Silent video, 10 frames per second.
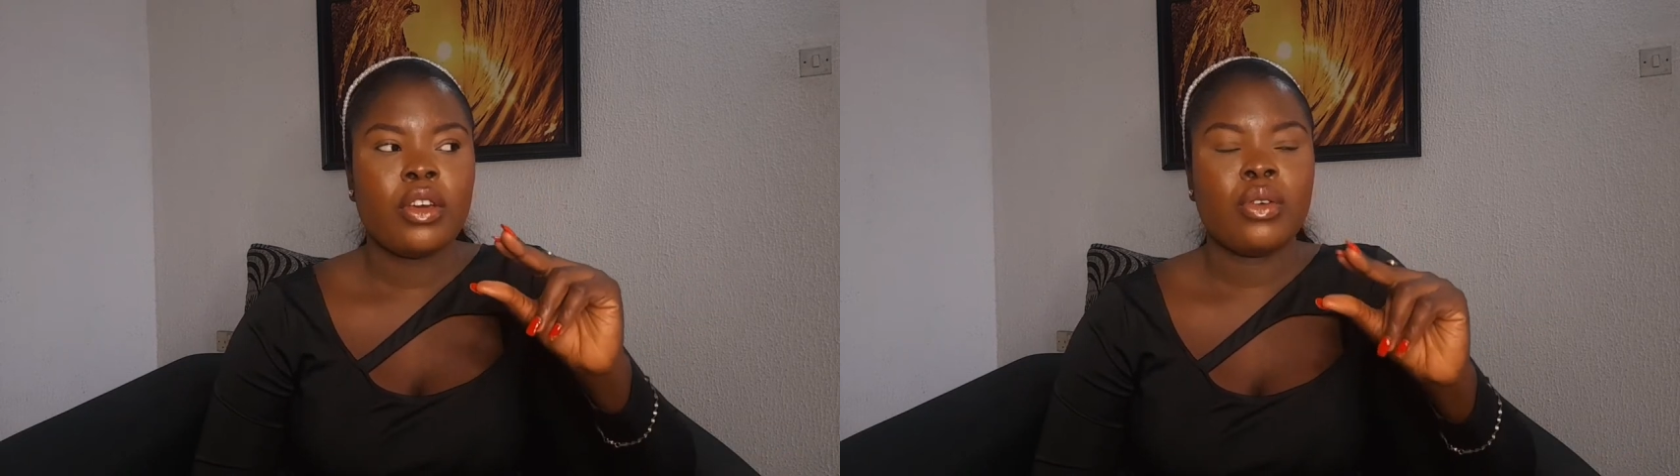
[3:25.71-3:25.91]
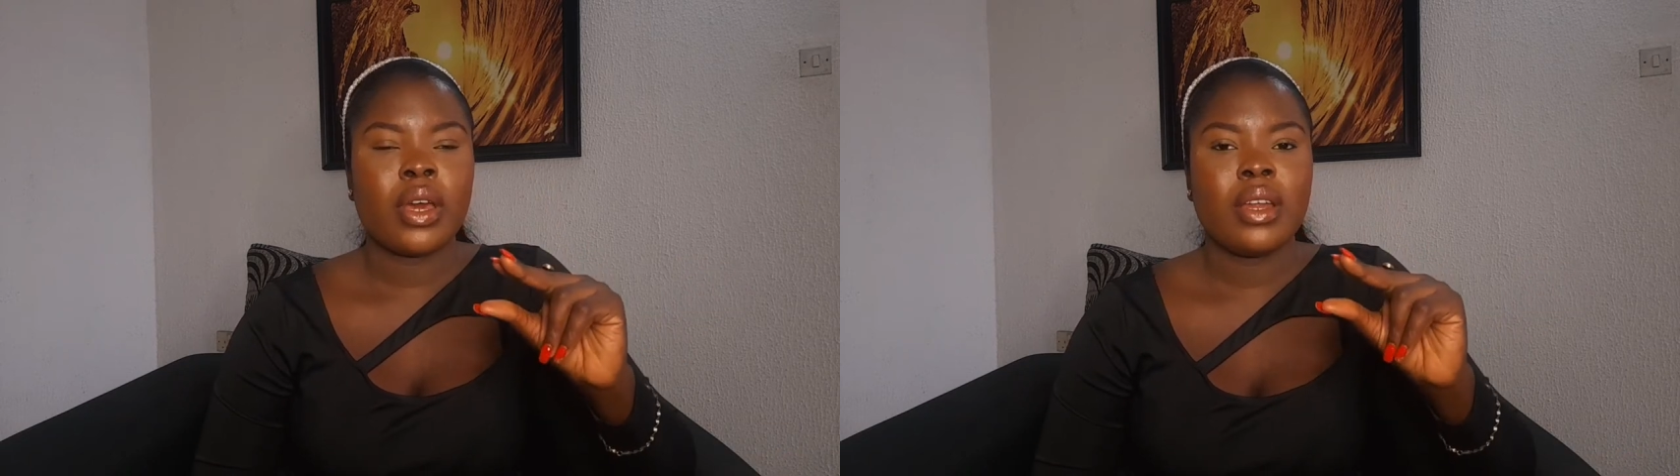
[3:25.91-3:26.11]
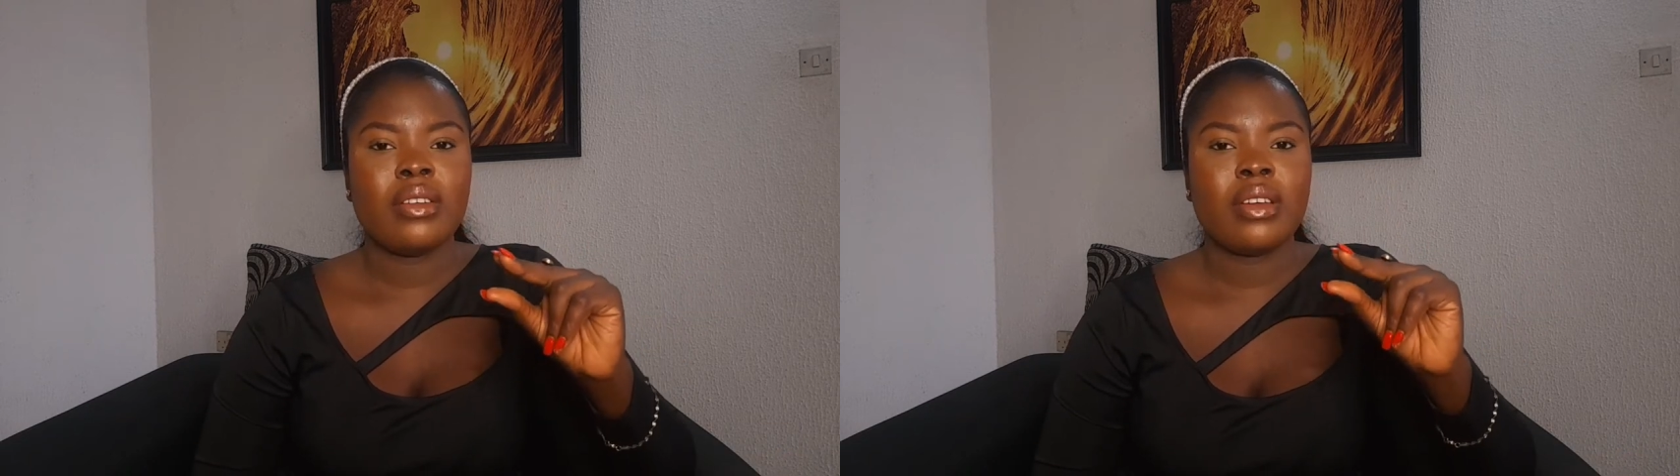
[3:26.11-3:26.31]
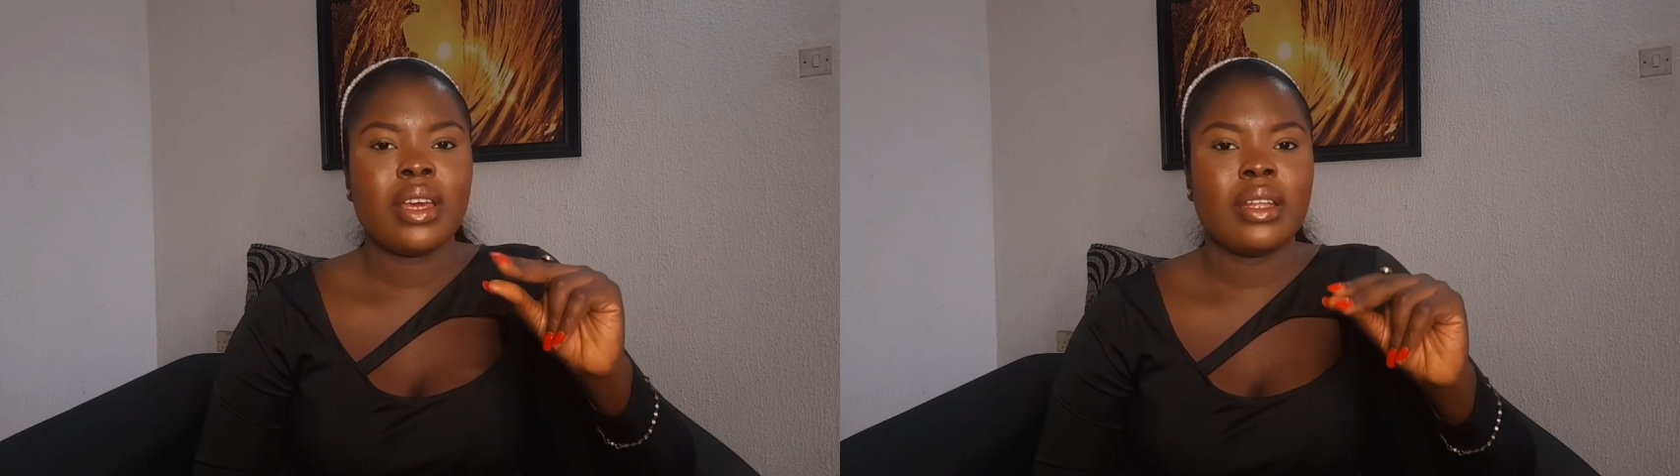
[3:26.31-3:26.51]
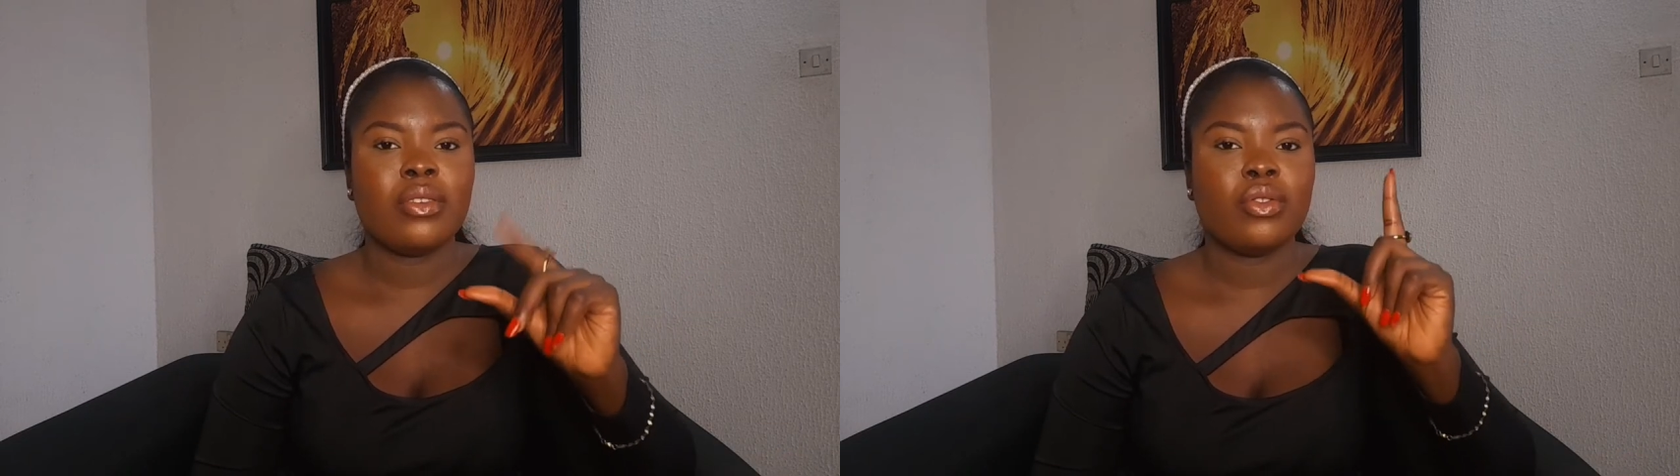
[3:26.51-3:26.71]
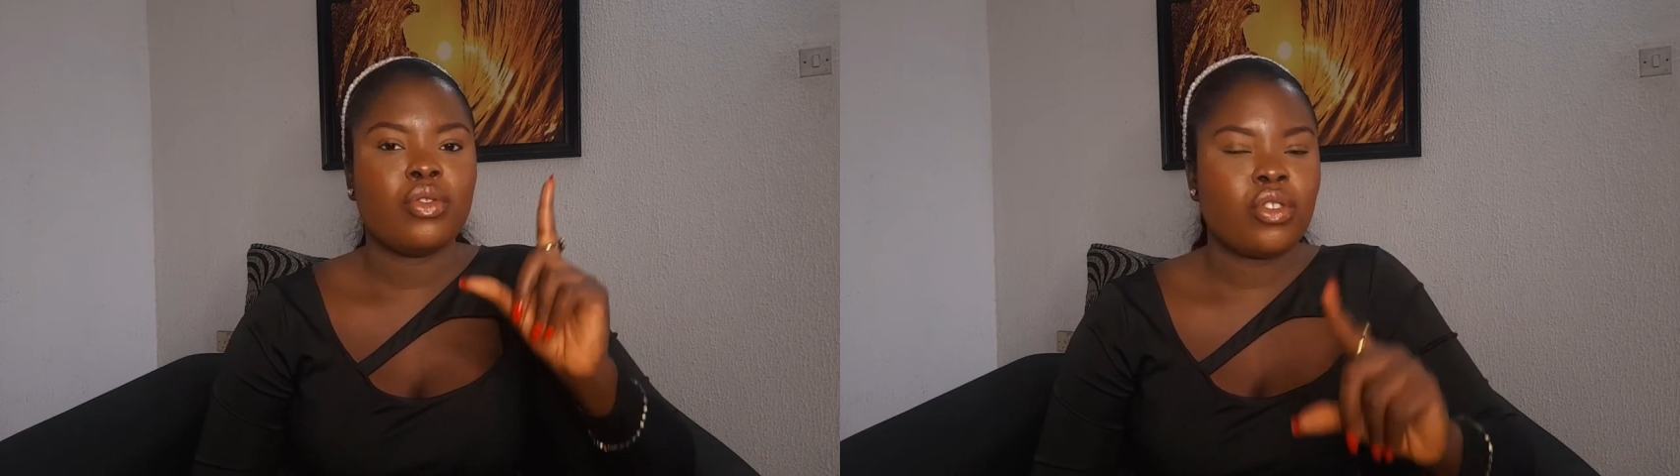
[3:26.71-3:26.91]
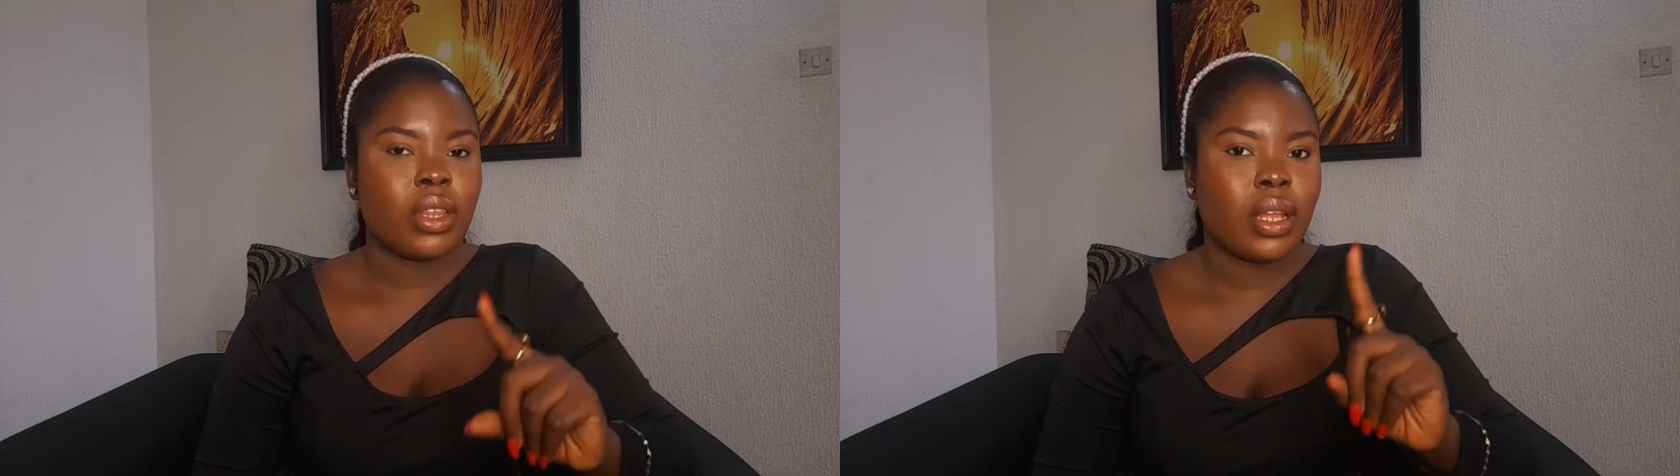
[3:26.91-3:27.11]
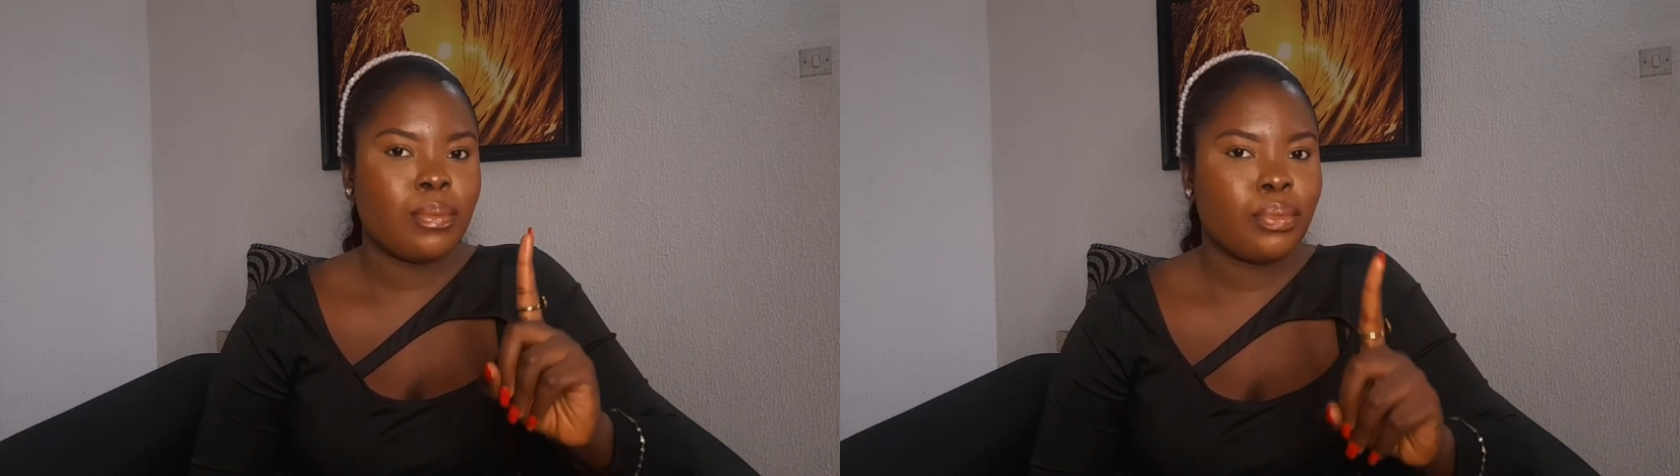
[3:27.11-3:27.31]
You can either get the
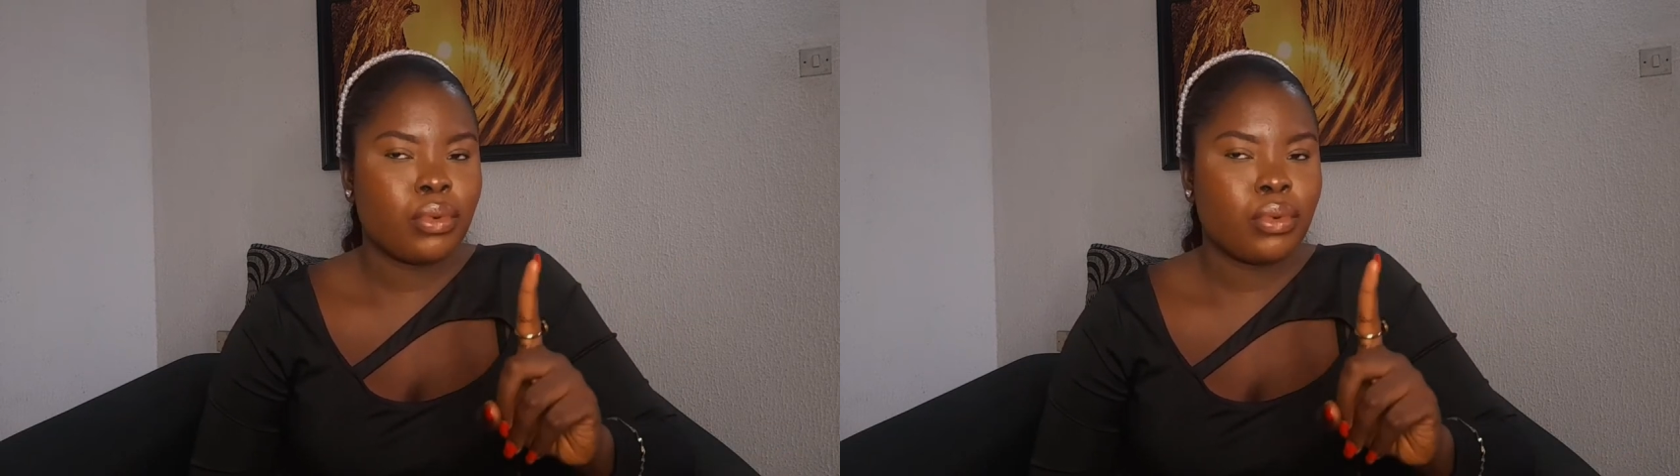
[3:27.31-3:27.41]
Neutrogena